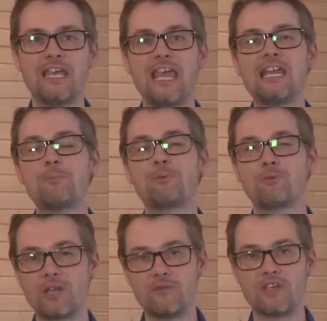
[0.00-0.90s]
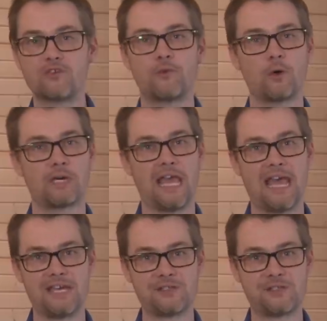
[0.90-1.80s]
in a previous
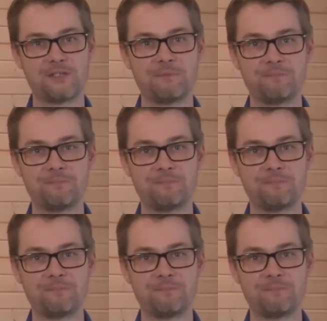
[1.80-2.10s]
forecast.